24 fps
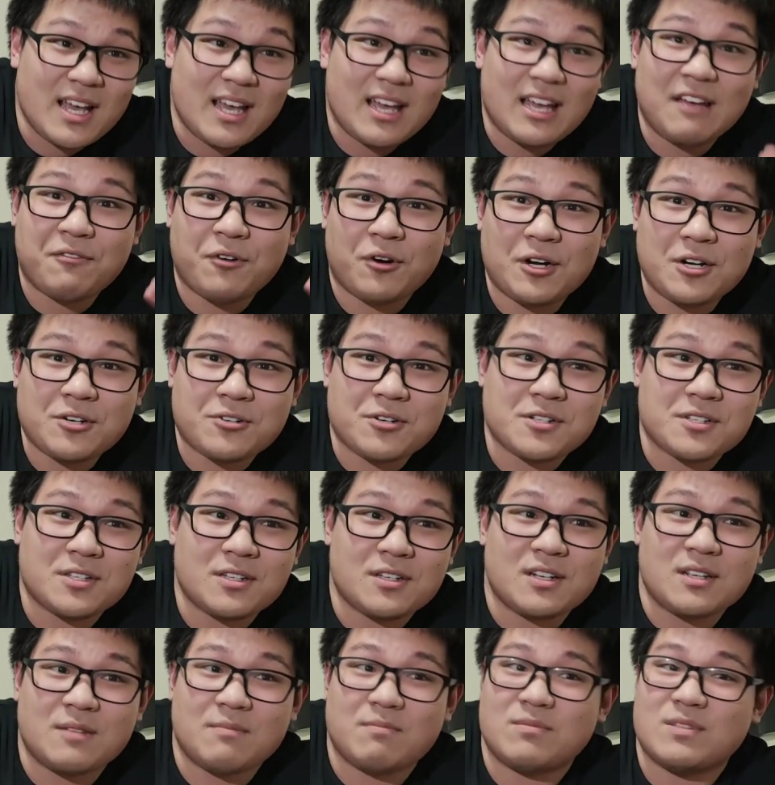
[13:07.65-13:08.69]
If you're
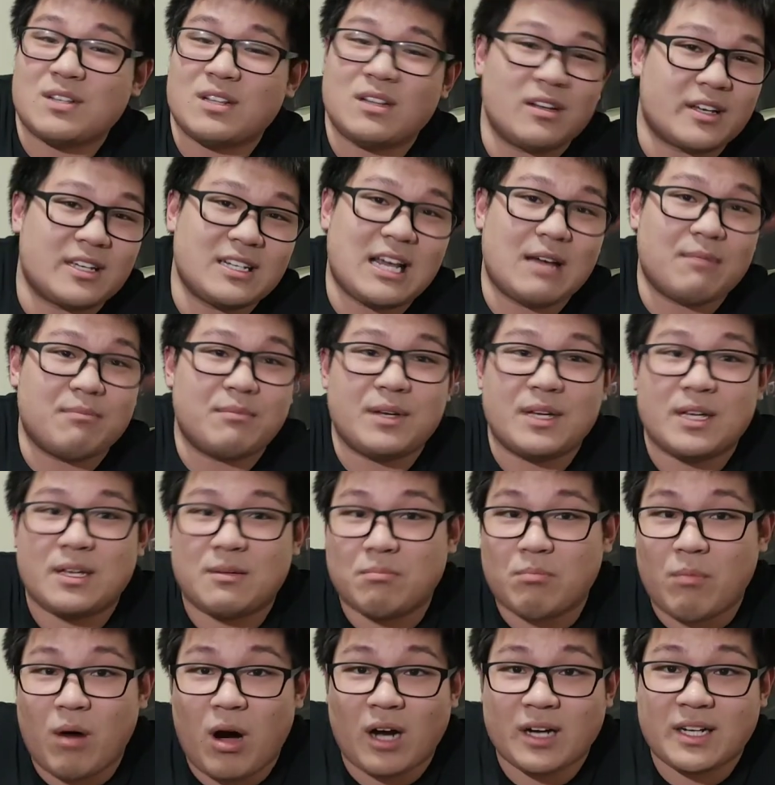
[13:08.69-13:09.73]
interested in looking at me
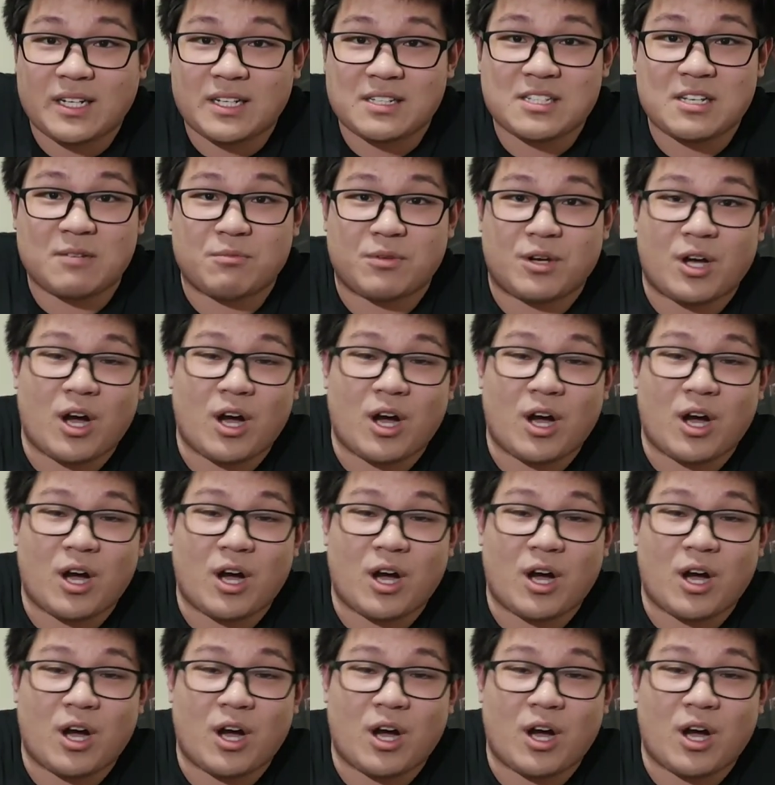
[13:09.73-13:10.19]
modding some